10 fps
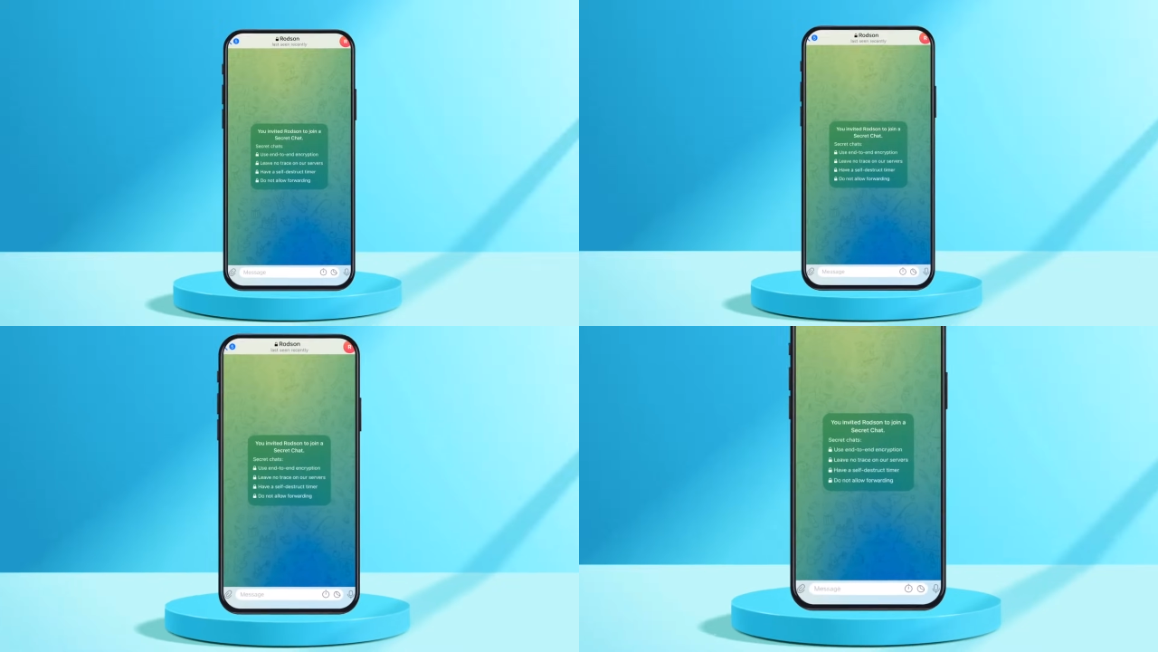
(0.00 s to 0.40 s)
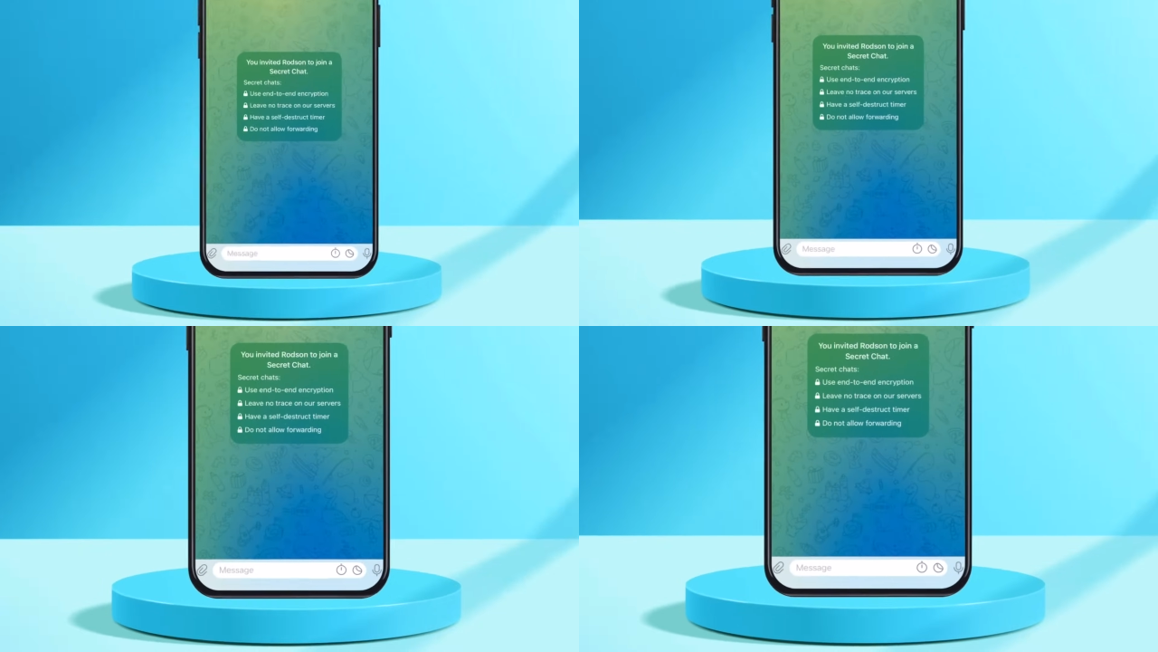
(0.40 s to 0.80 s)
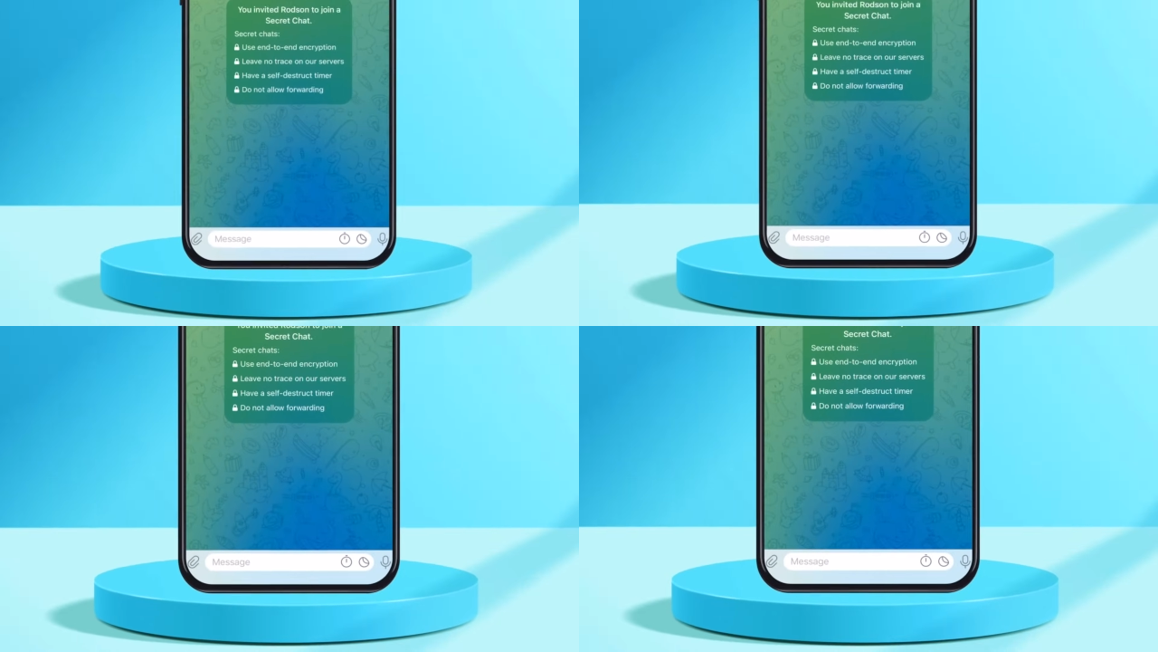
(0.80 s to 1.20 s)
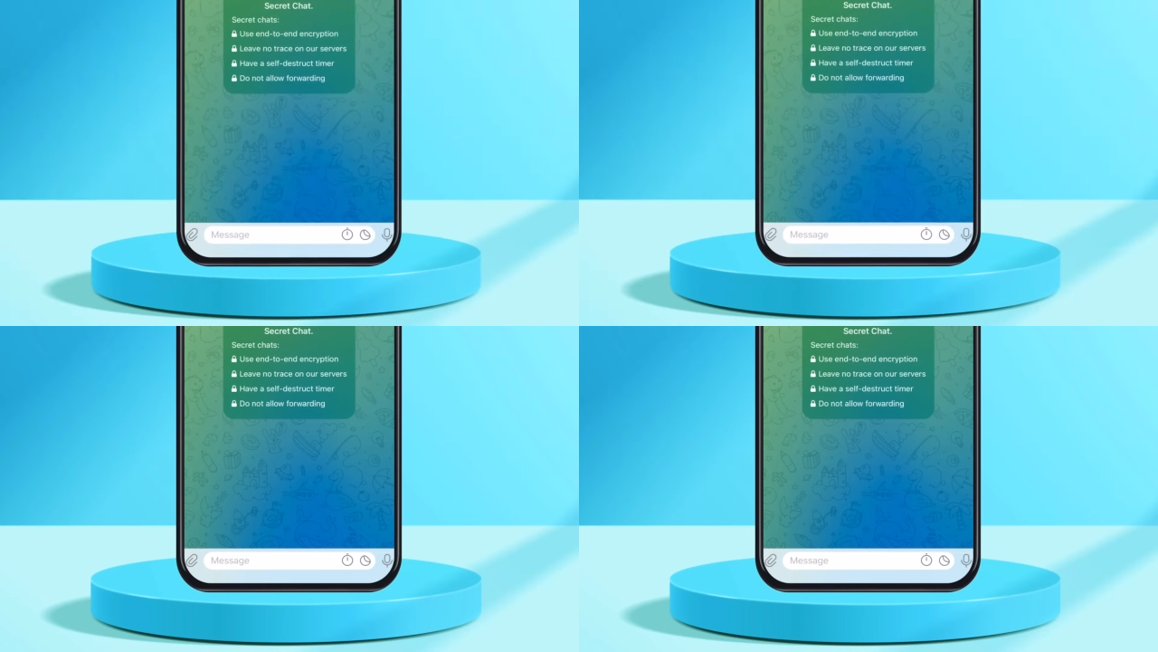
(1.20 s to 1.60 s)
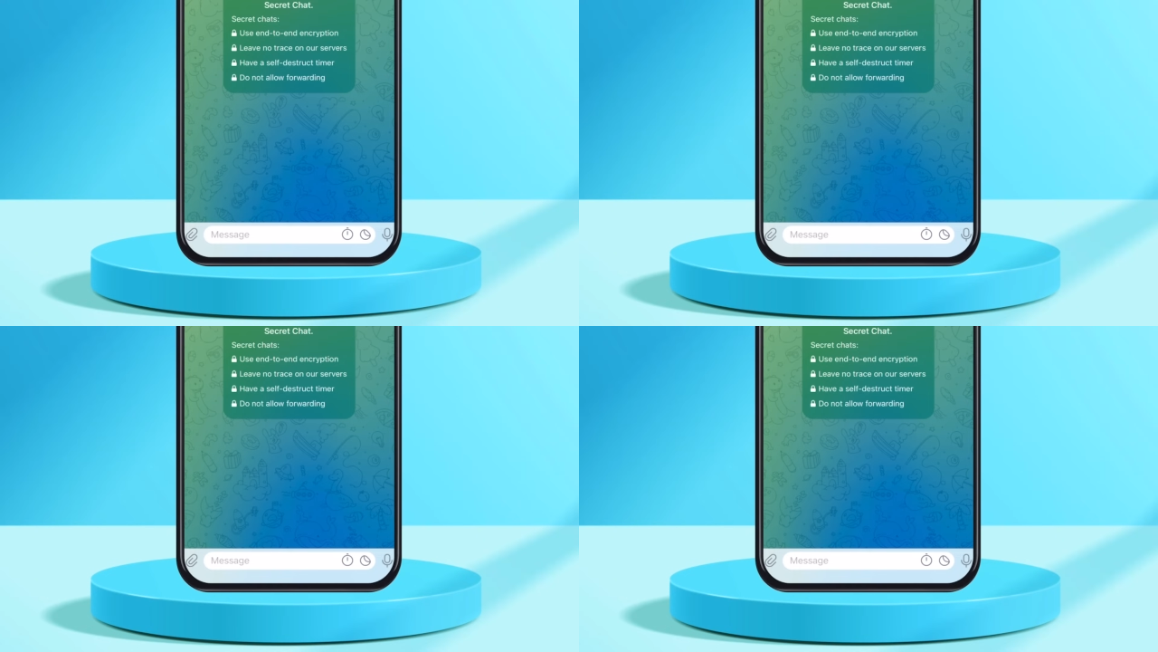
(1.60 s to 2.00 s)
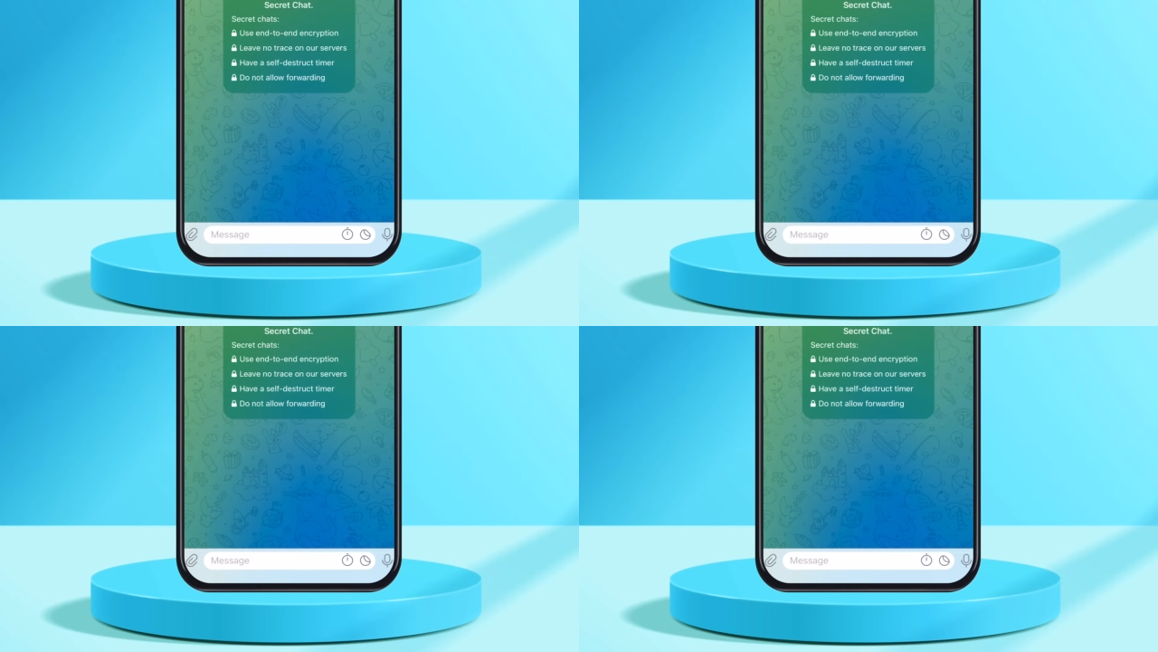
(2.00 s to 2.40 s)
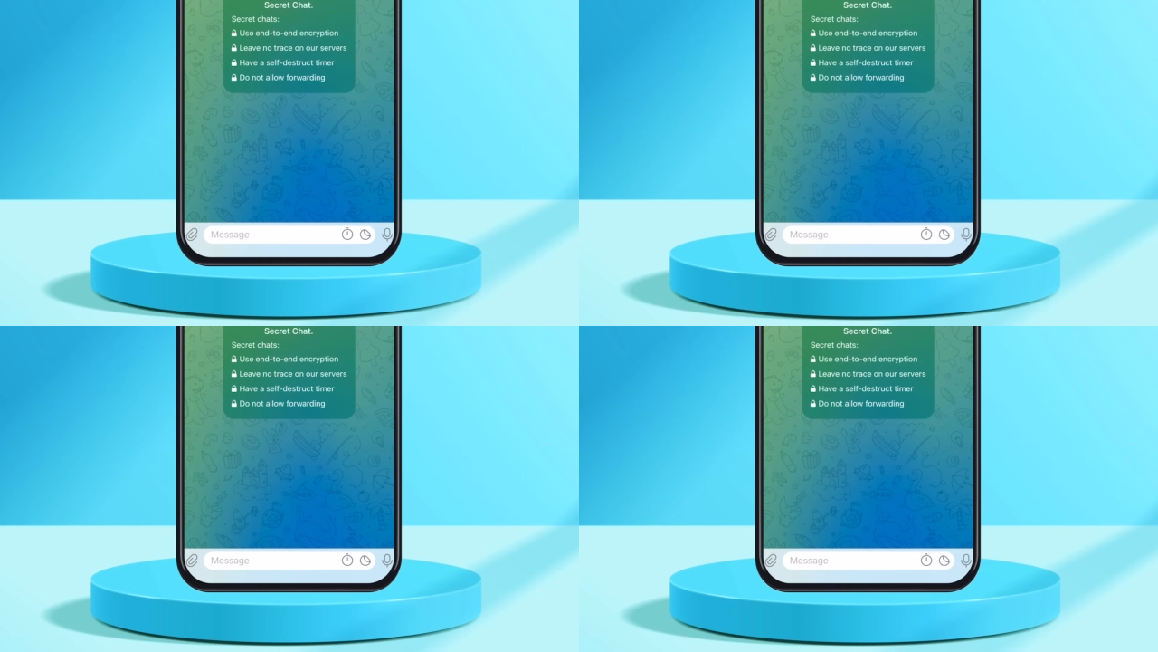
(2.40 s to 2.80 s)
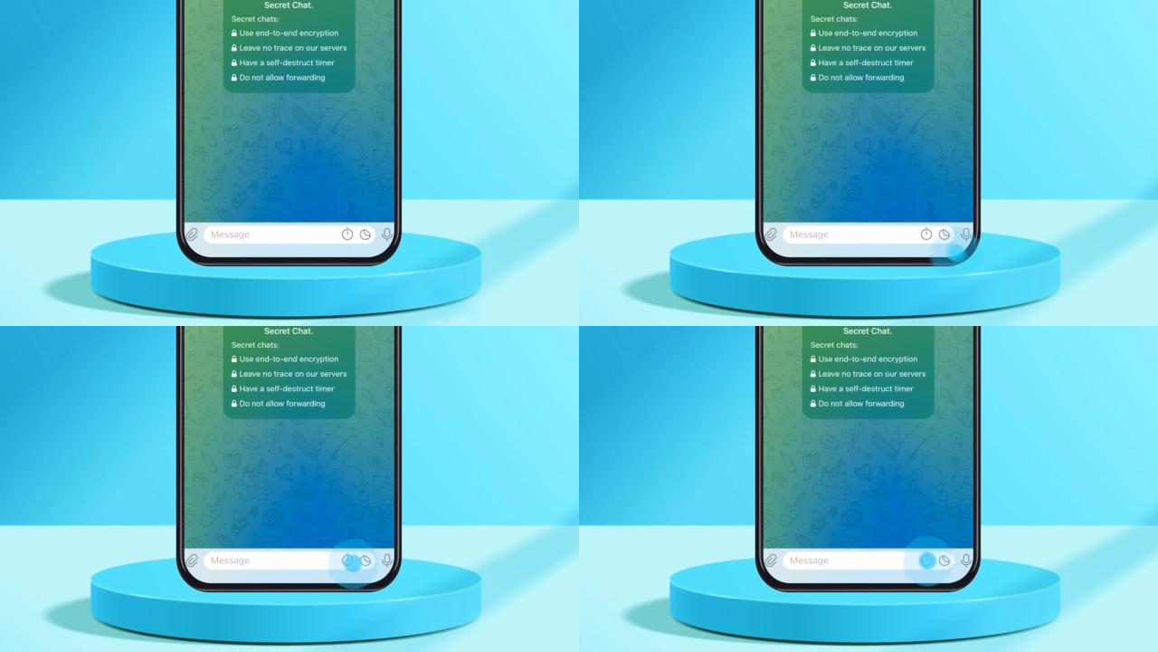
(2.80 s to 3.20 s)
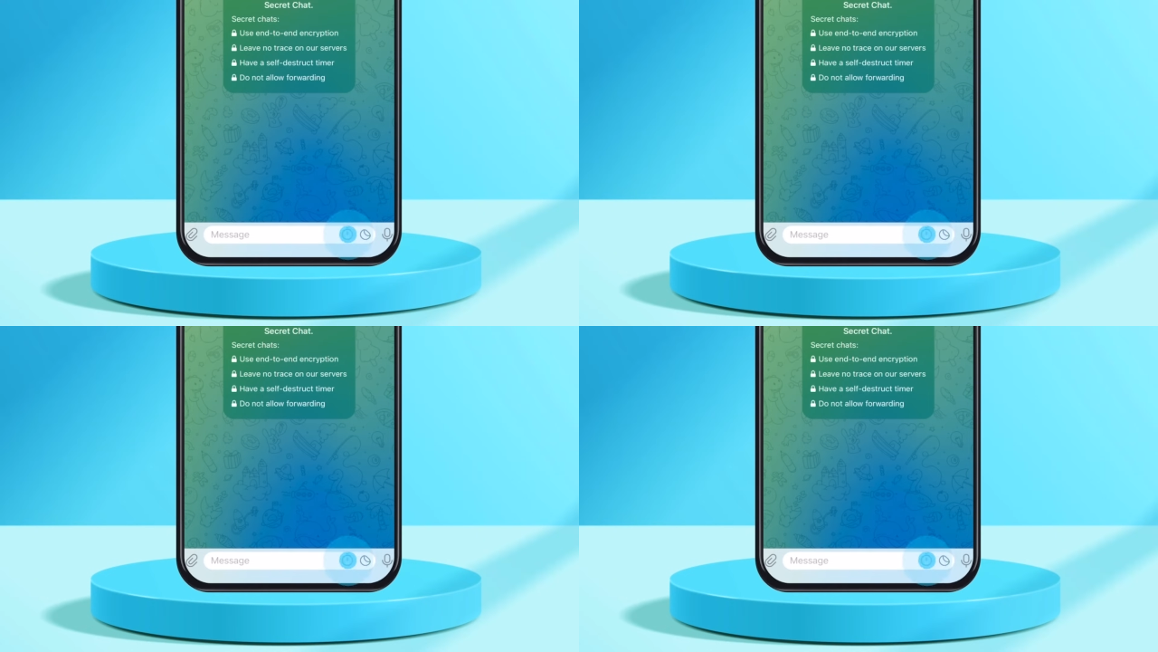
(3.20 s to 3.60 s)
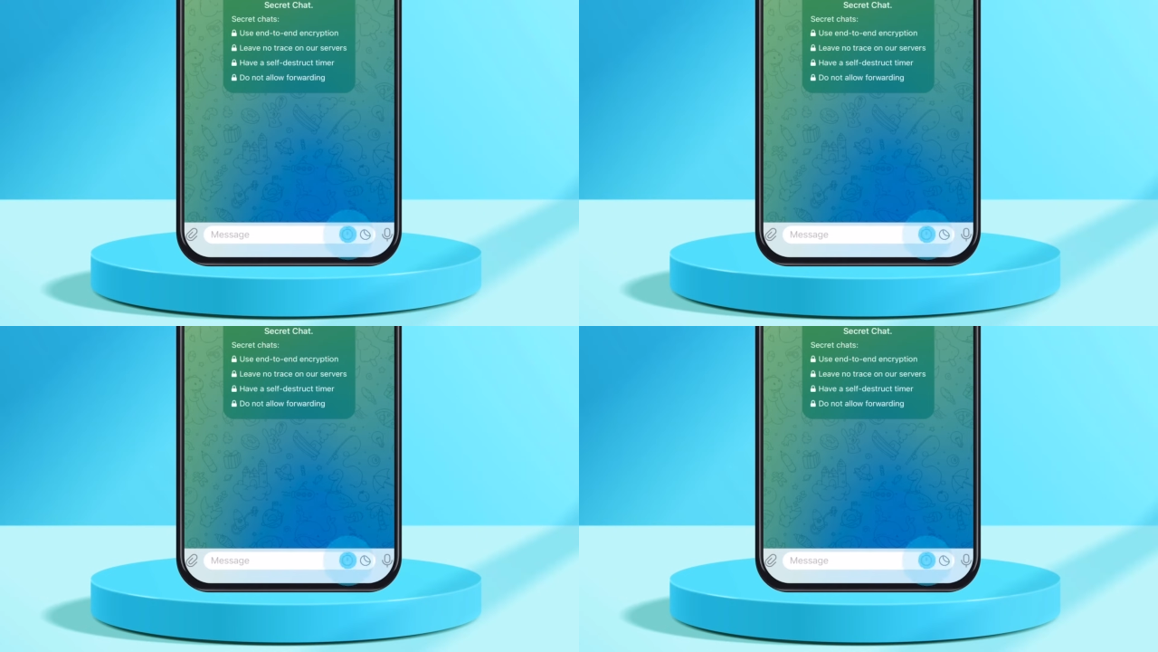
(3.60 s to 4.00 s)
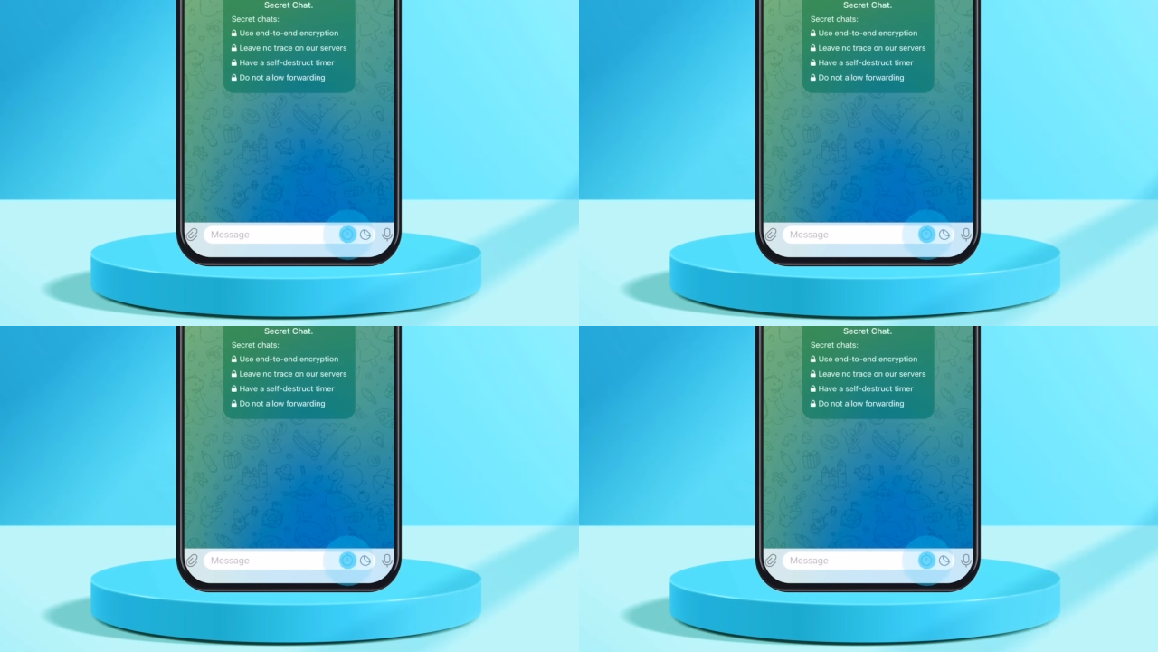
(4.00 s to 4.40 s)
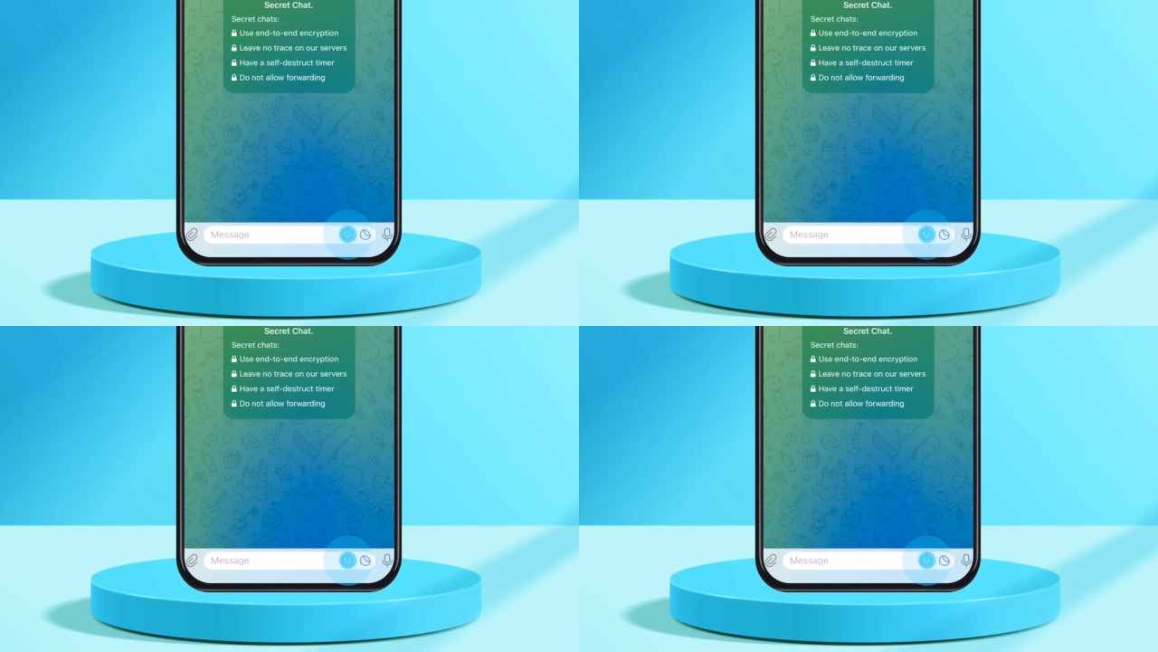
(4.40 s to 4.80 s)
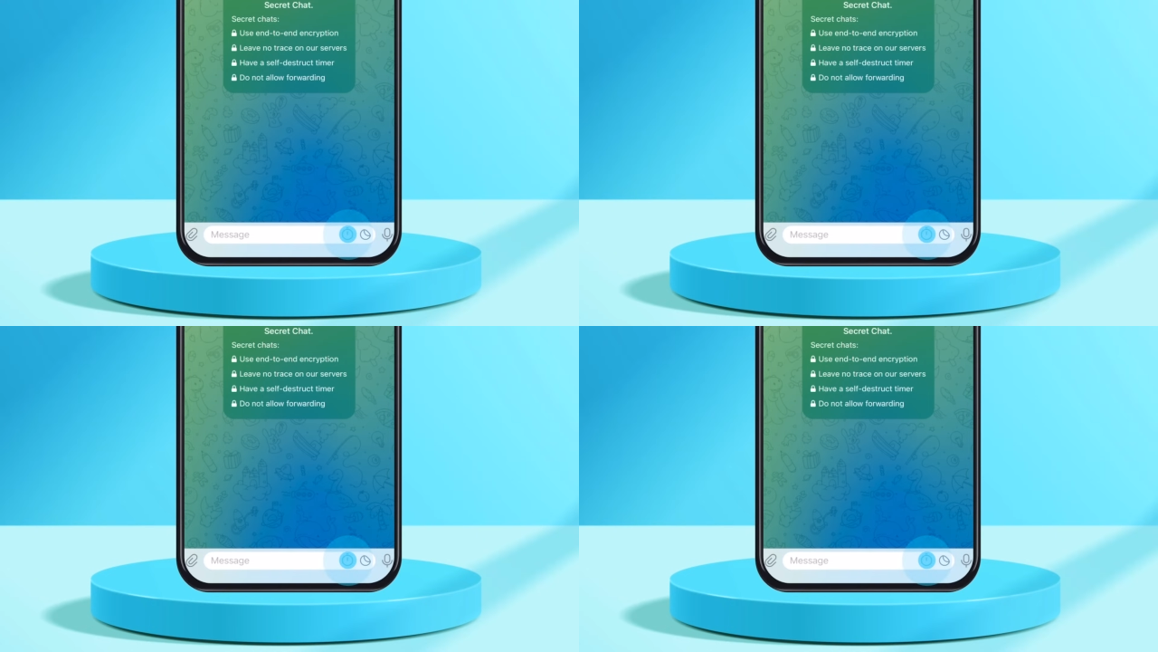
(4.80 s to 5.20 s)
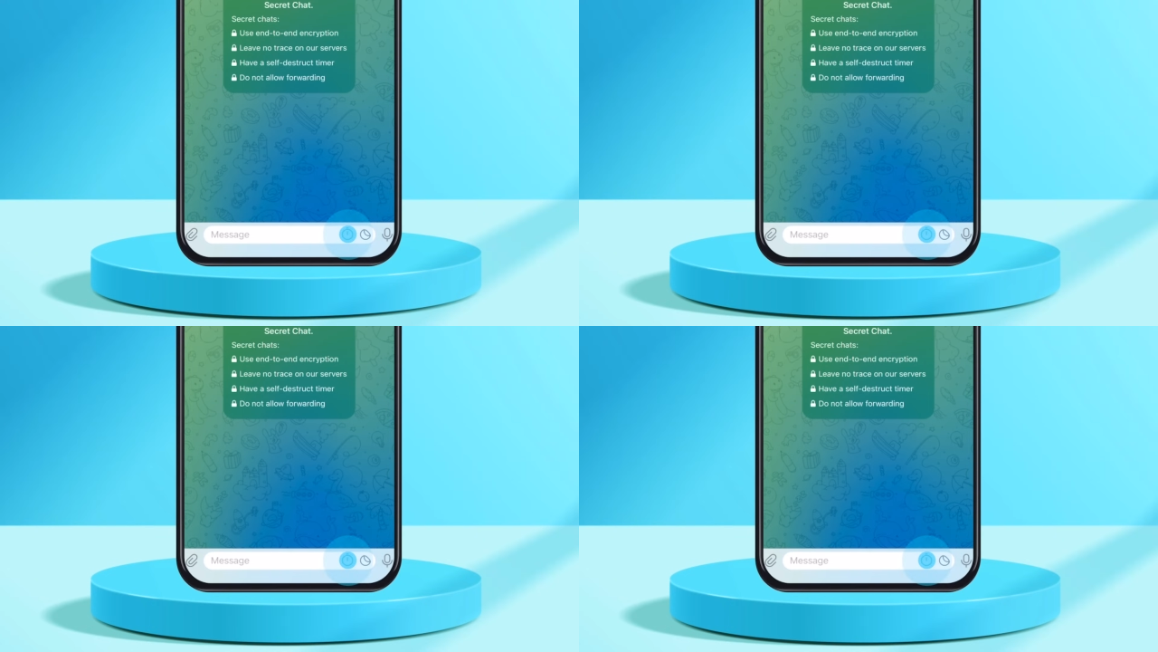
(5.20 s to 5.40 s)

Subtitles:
No face is visible, so there are no lips to read.